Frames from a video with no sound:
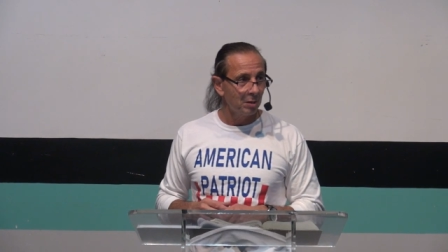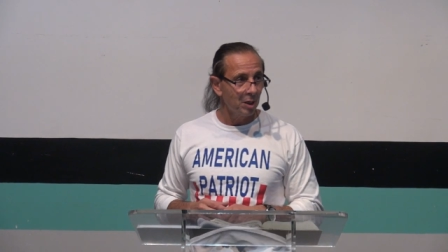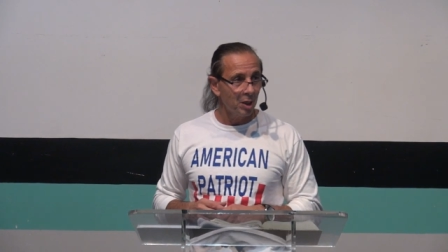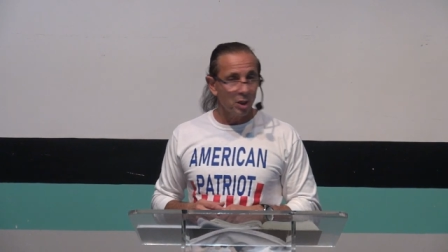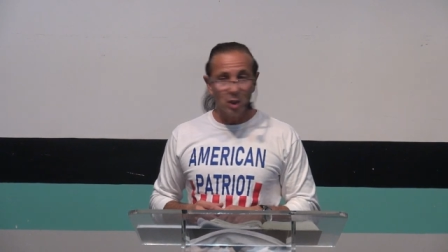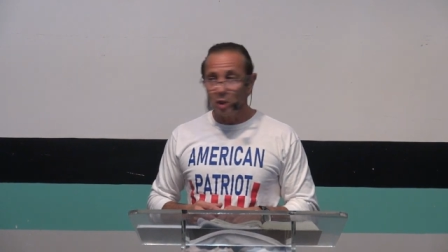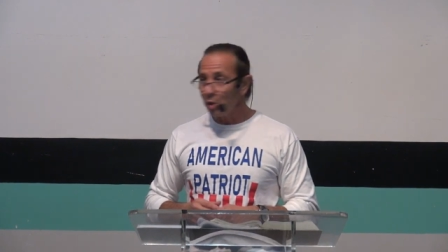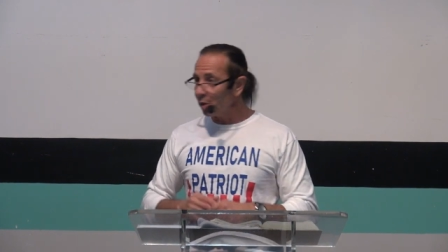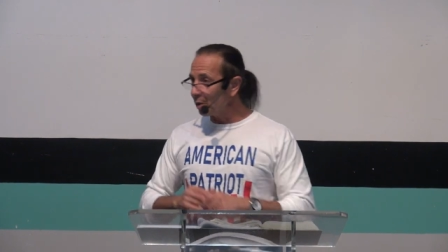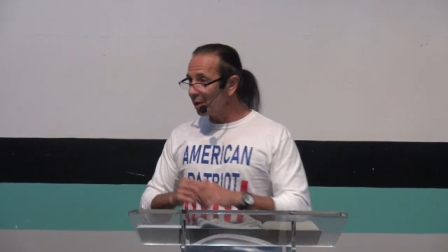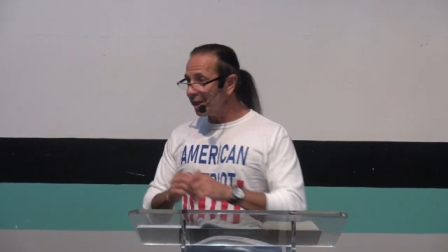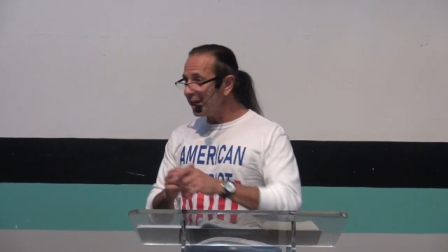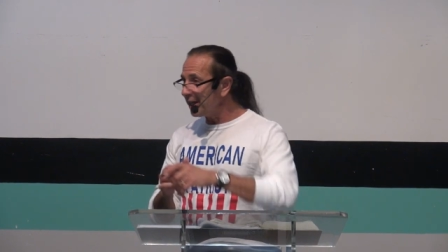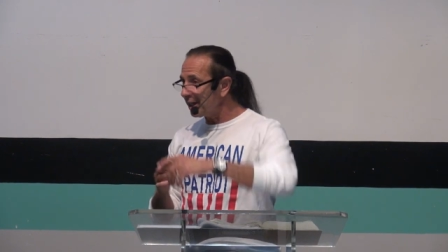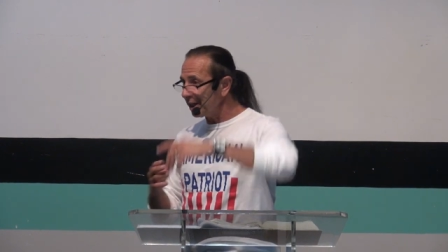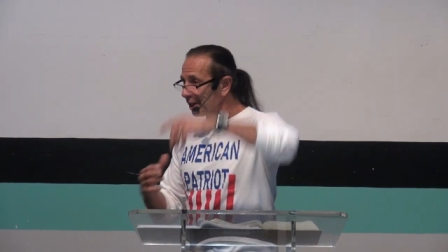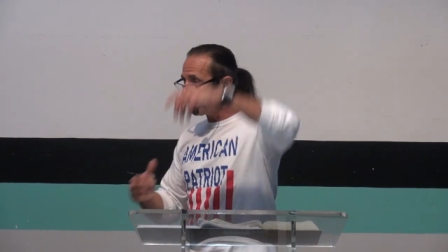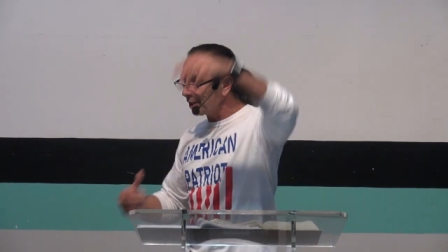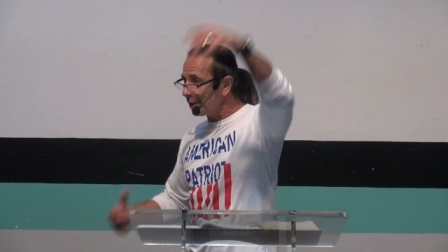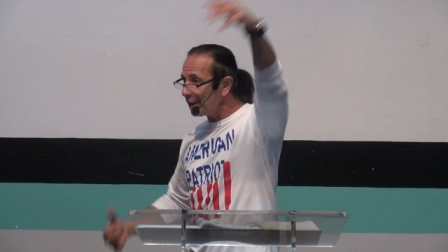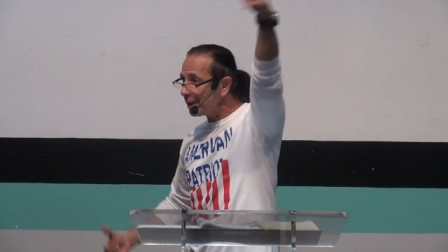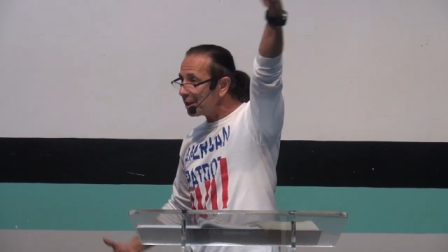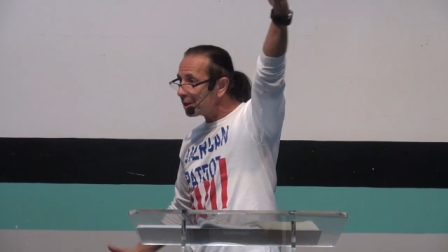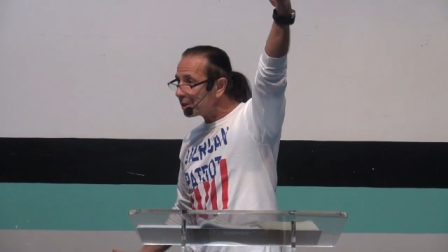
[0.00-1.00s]
You don't need a
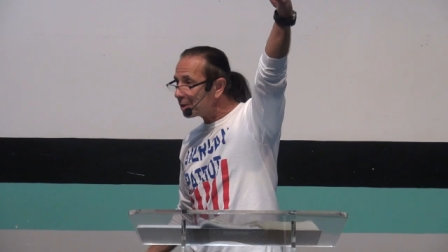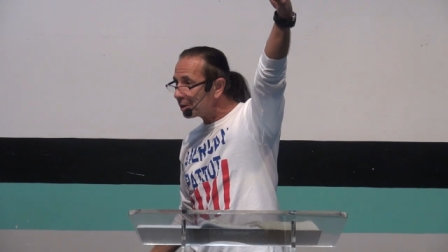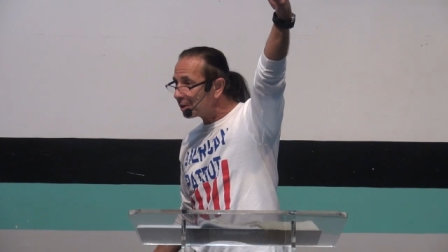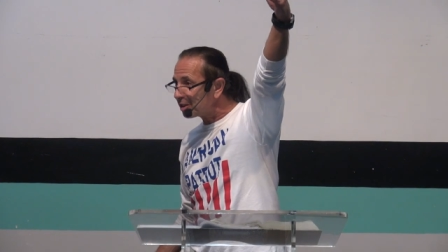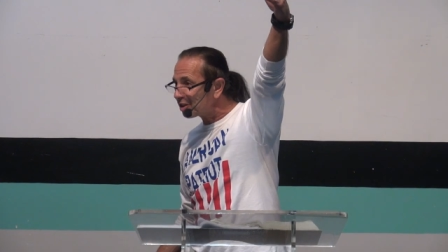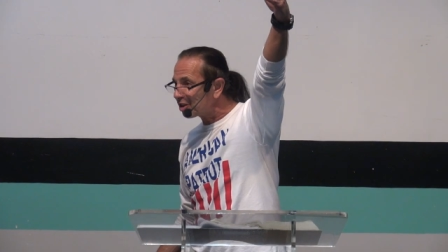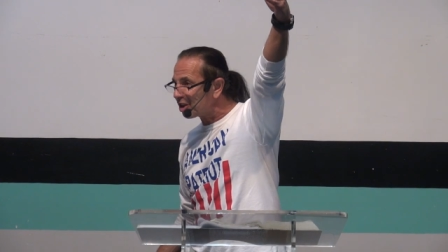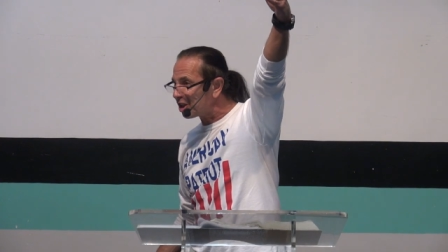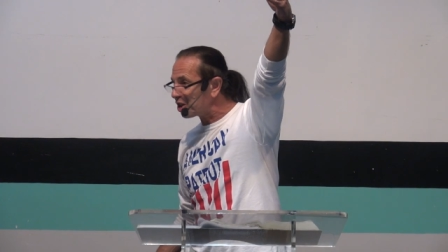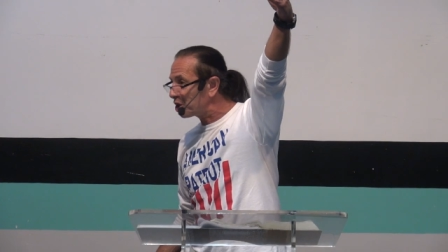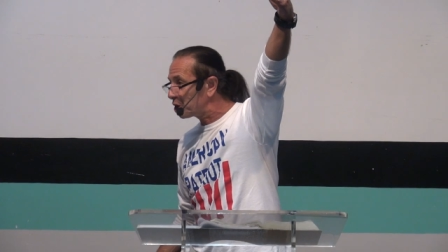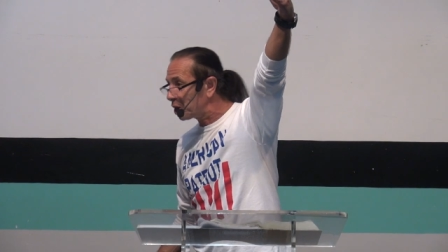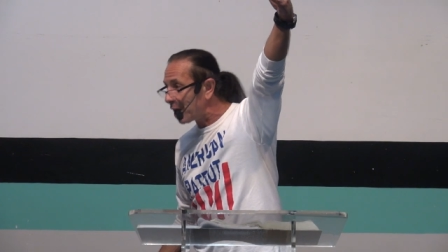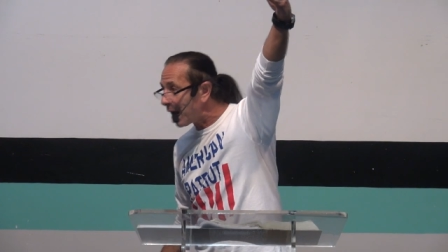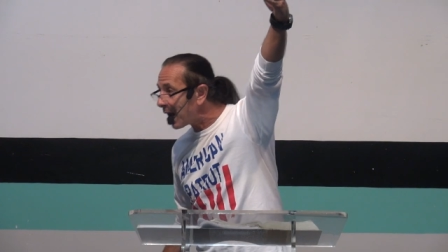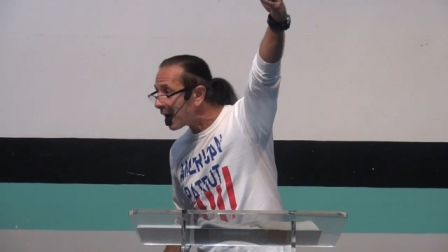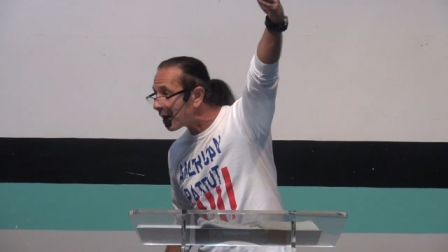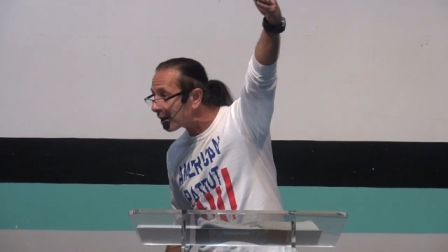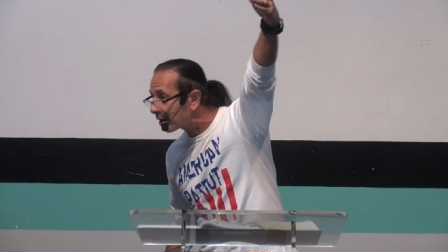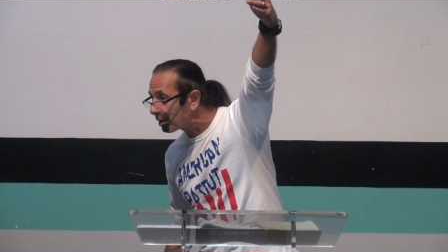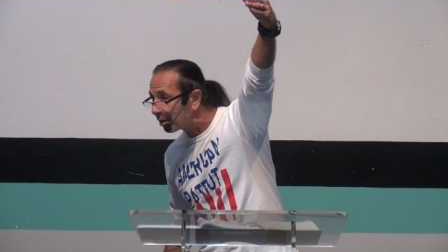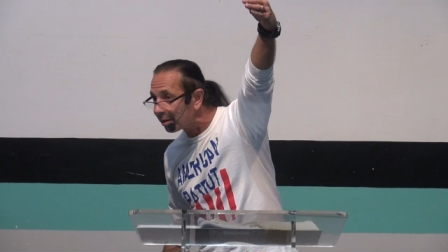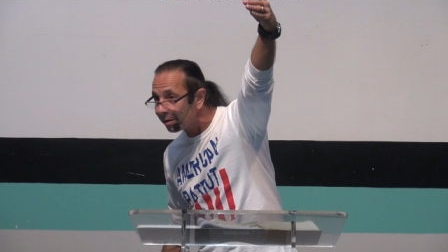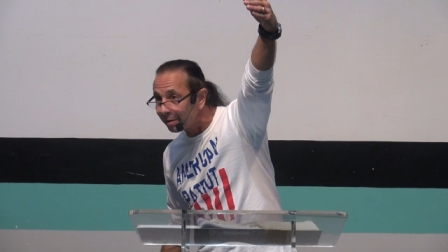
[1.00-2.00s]
list to
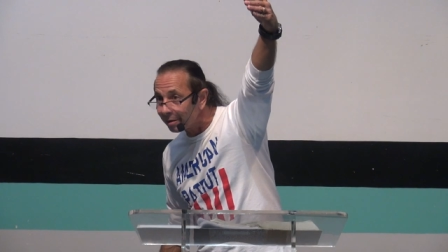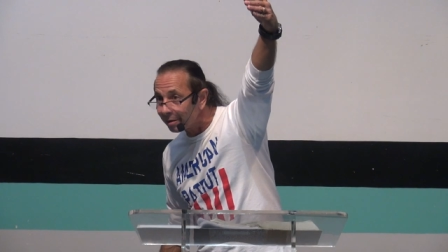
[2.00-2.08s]
check.